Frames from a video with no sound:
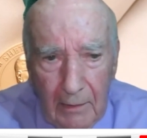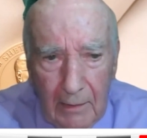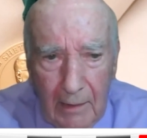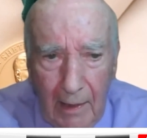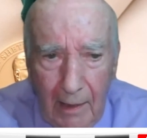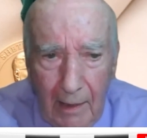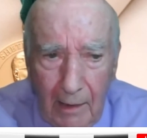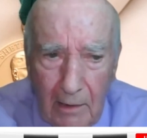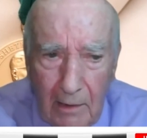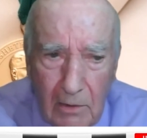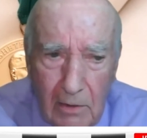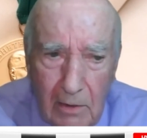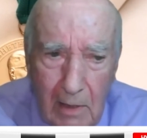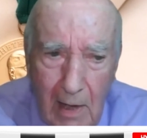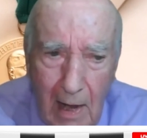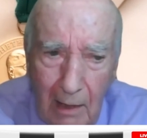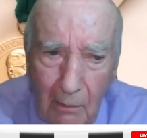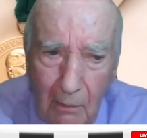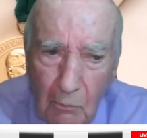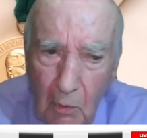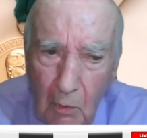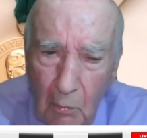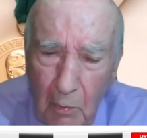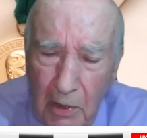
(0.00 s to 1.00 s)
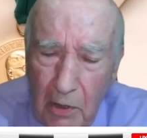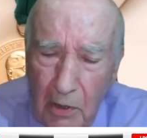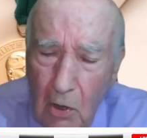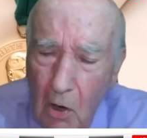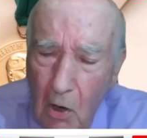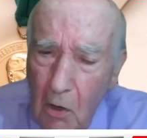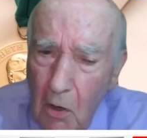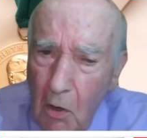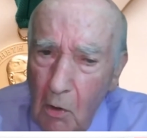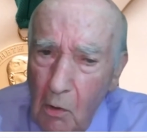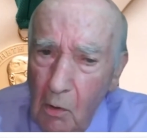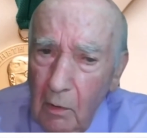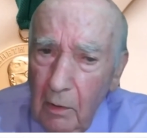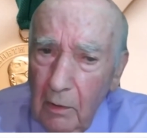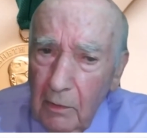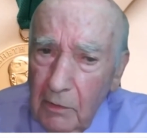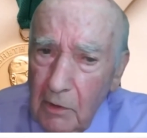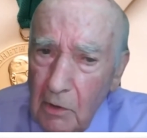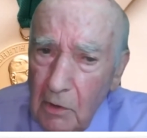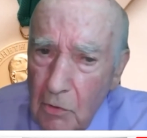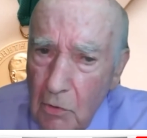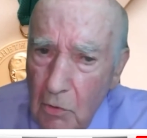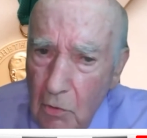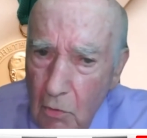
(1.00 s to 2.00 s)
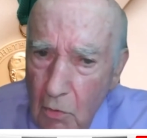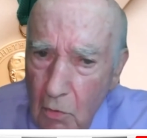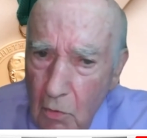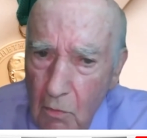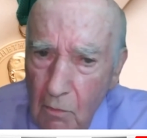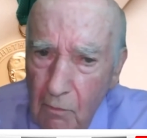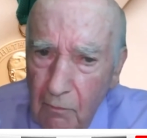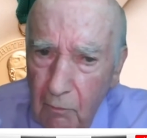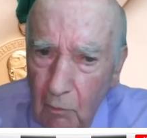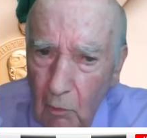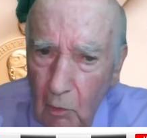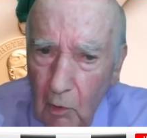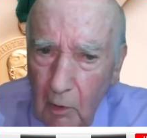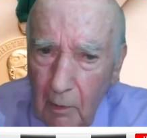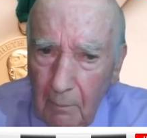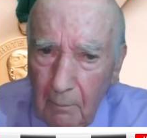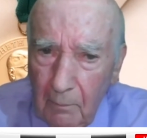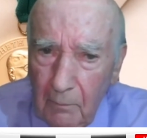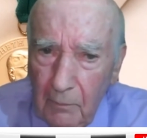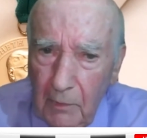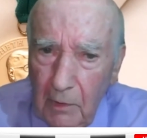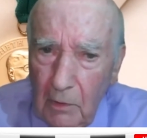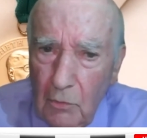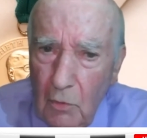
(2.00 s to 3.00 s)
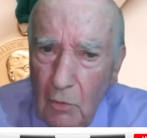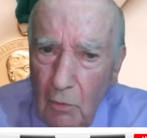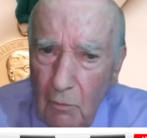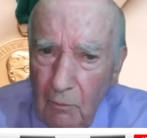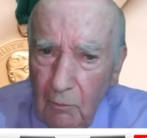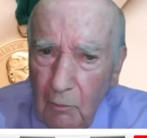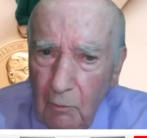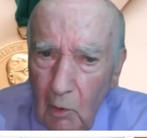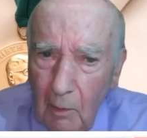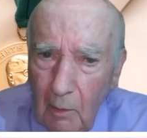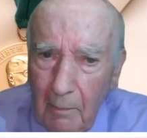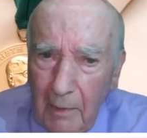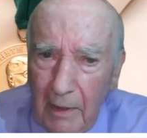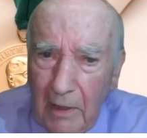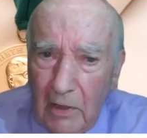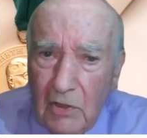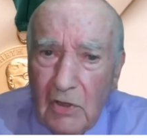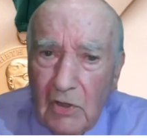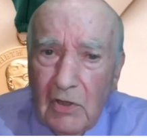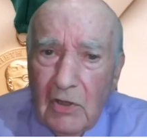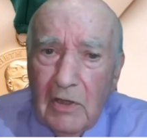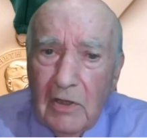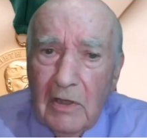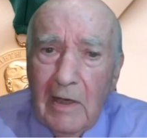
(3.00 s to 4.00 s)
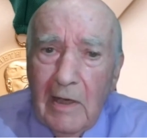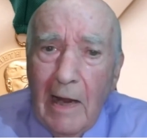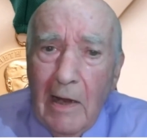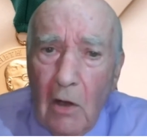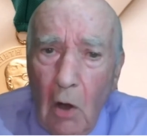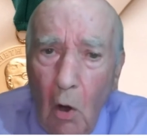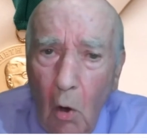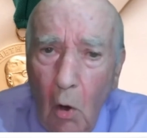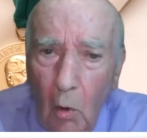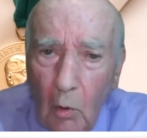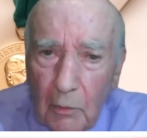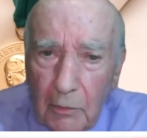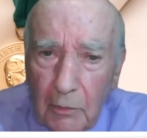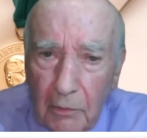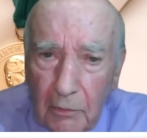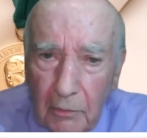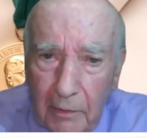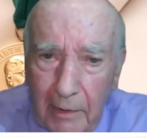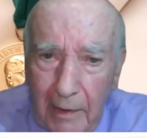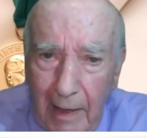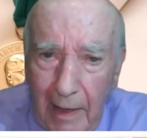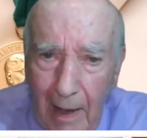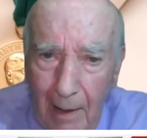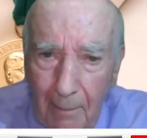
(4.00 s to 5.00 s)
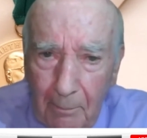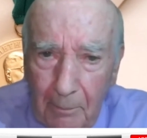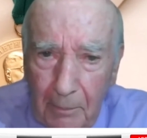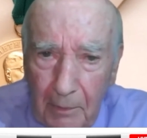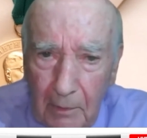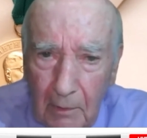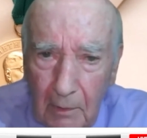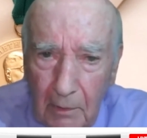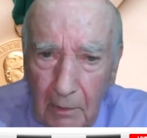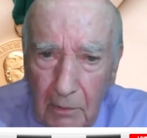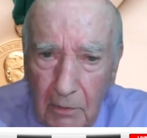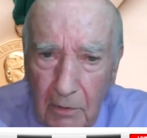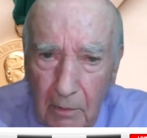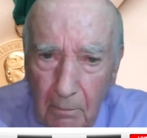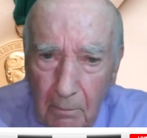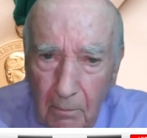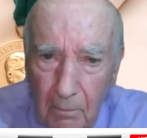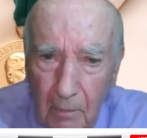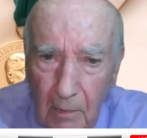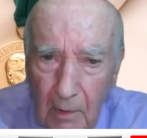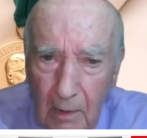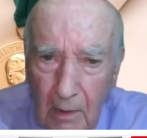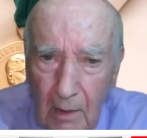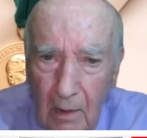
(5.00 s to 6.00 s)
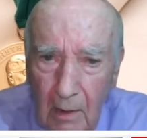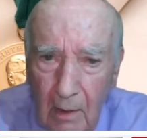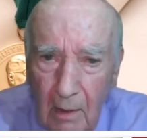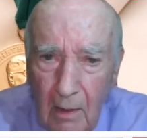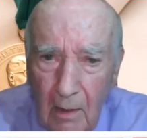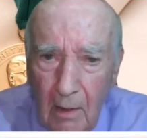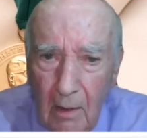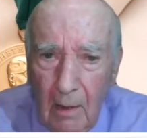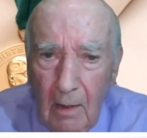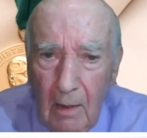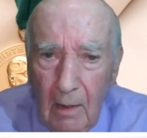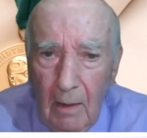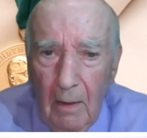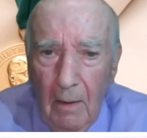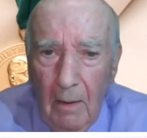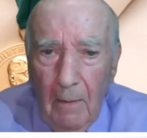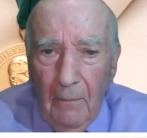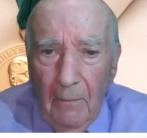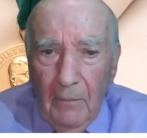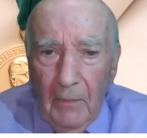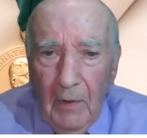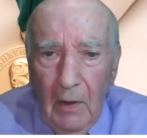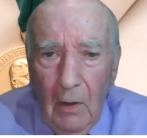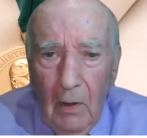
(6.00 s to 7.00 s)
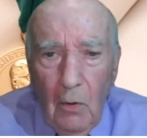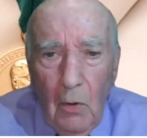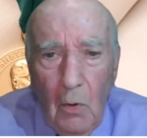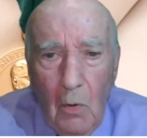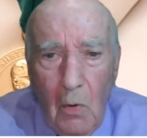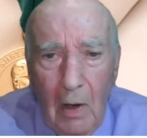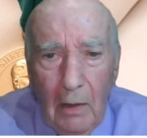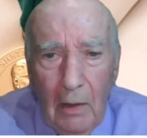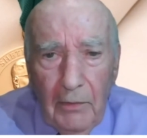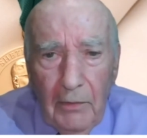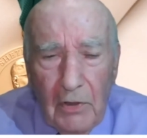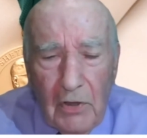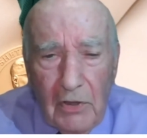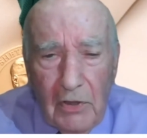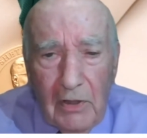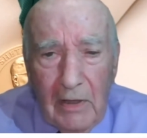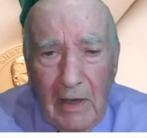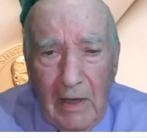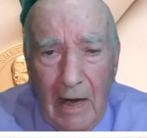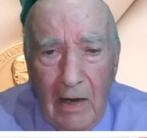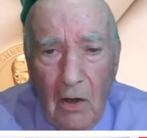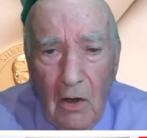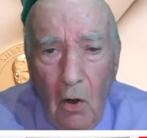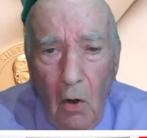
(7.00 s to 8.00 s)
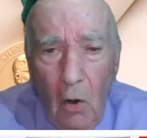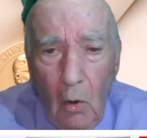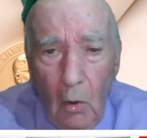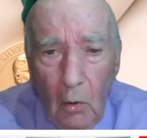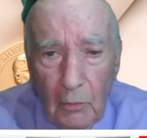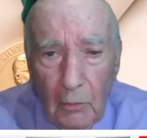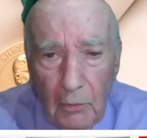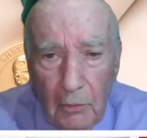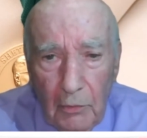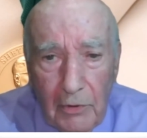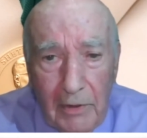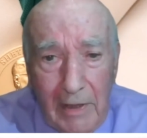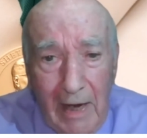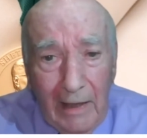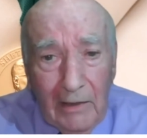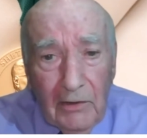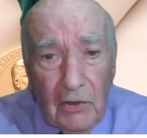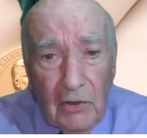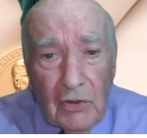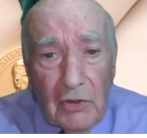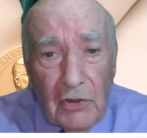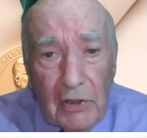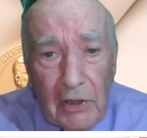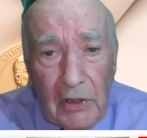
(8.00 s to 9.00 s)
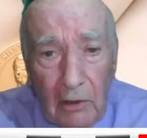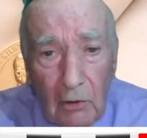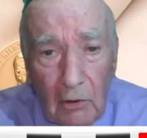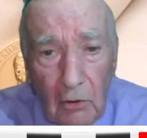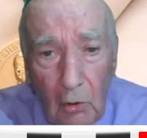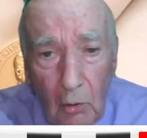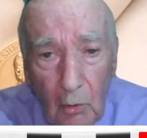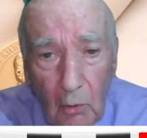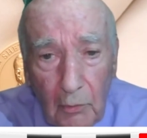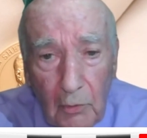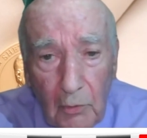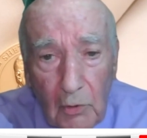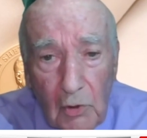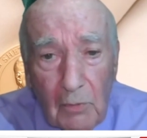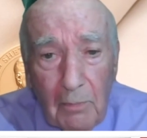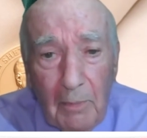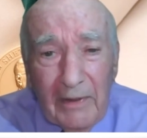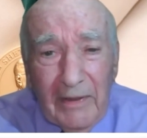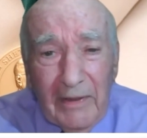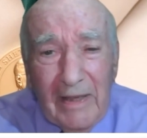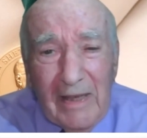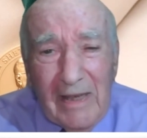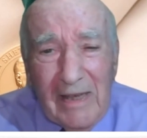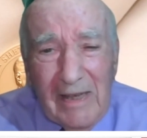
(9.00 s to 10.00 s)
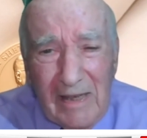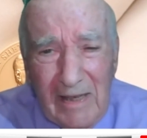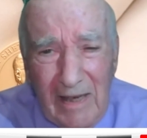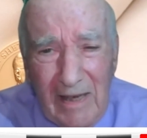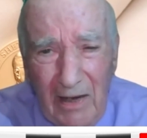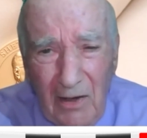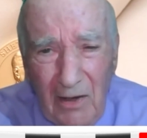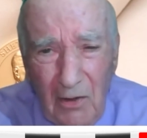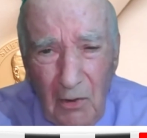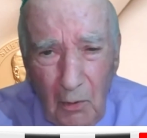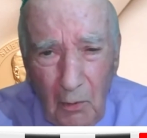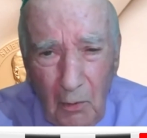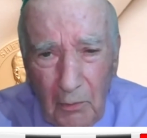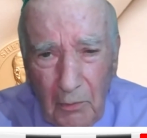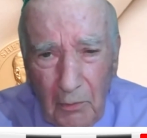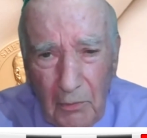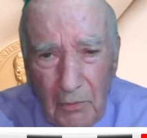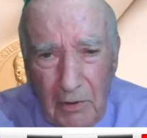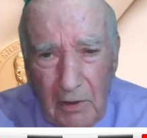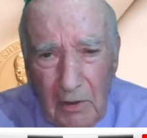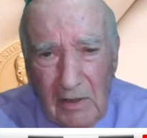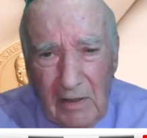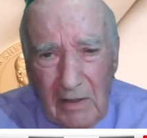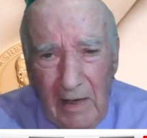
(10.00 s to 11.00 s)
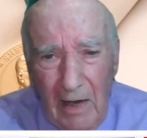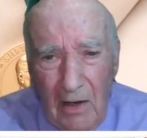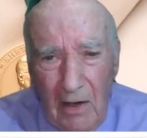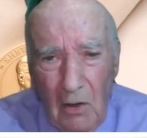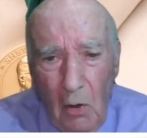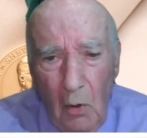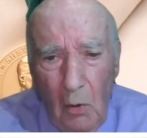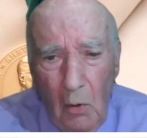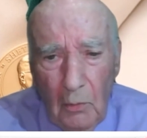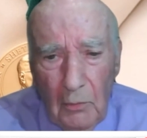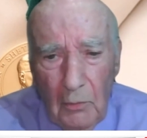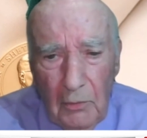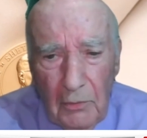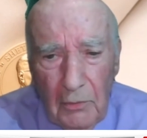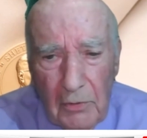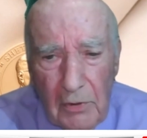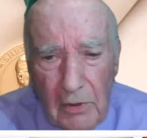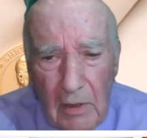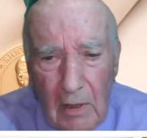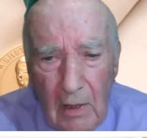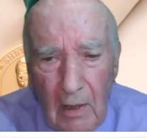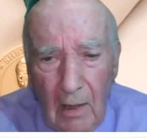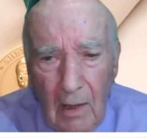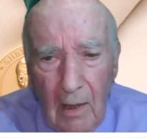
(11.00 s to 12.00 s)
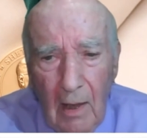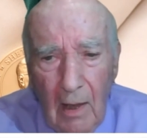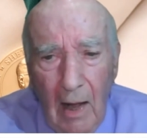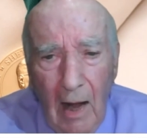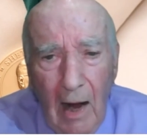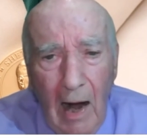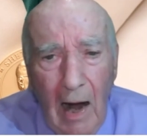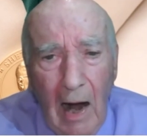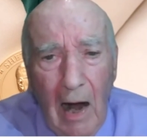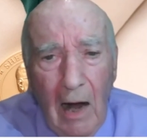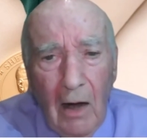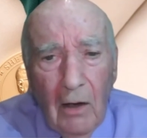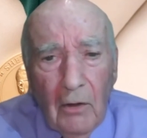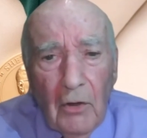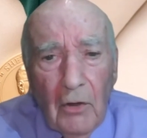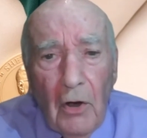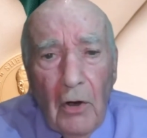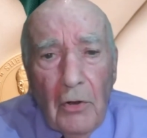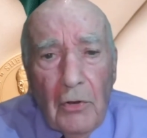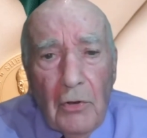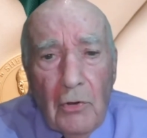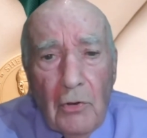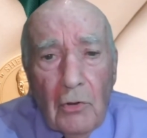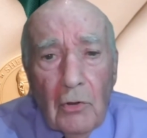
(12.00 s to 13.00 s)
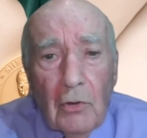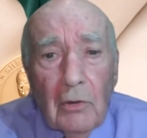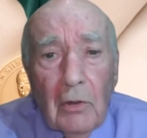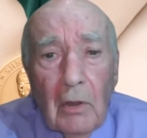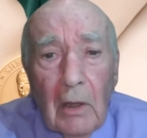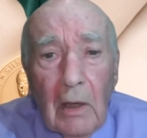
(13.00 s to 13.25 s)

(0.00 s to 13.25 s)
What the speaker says: that is not what we call the new form. The new form is stakeholder capitalism. Who are the stakeholders? Not the shareholders, but the stakeholders. The stakeholders are your